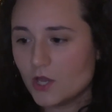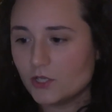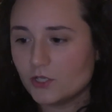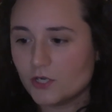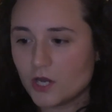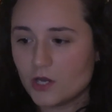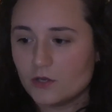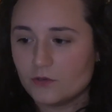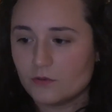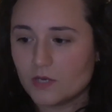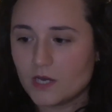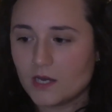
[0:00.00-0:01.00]

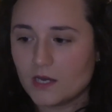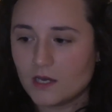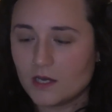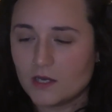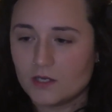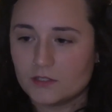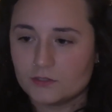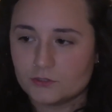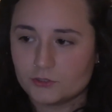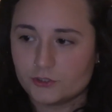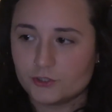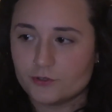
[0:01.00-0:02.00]

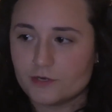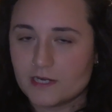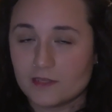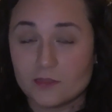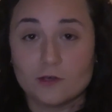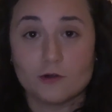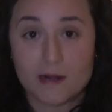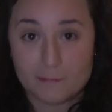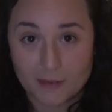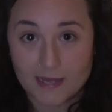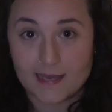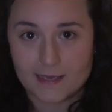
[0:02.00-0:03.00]
during the
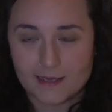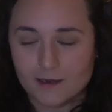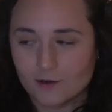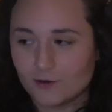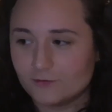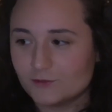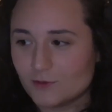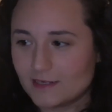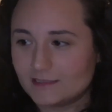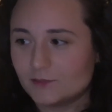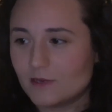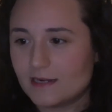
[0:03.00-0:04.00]
Great Plague of
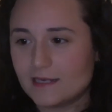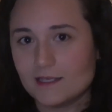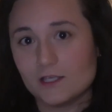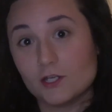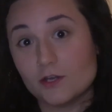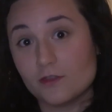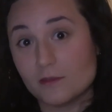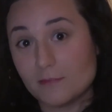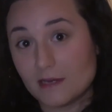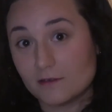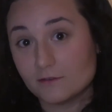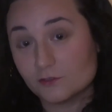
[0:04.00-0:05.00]
2020, the
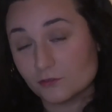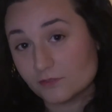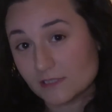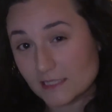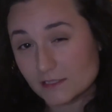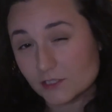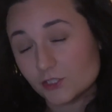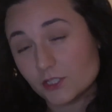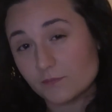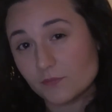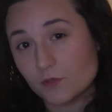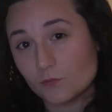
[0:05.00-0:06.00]
amount of sort of
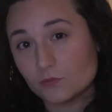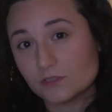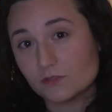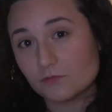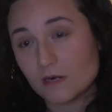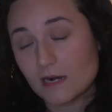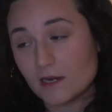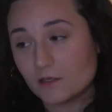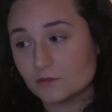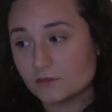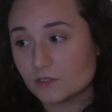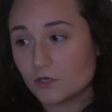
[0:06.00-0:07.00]
censorship that was
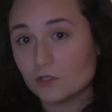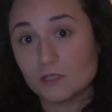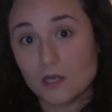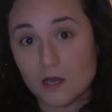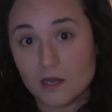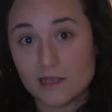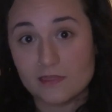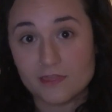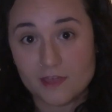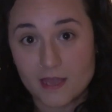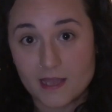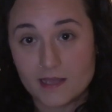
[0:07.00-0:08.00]
around online
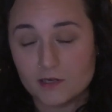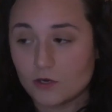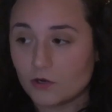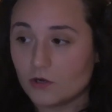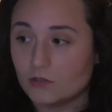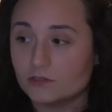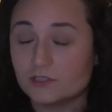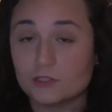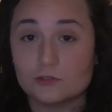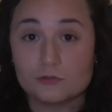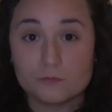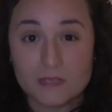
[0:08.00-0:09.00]
then, on
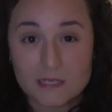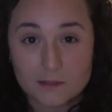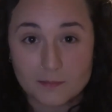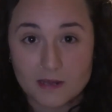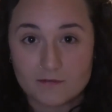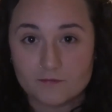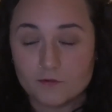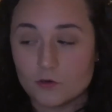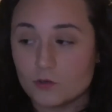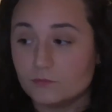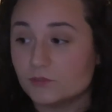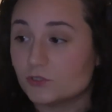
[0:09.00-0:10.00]
social media
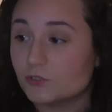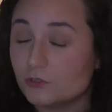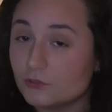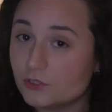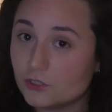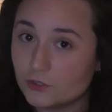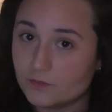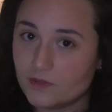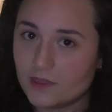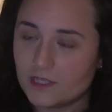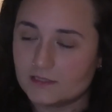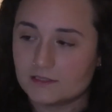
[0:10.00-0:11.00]
platforms, on YouTube
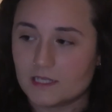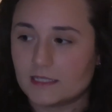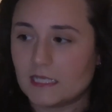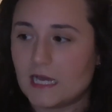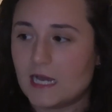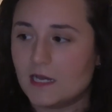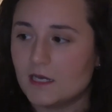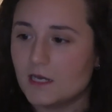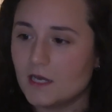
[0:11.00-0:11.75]
and things like that.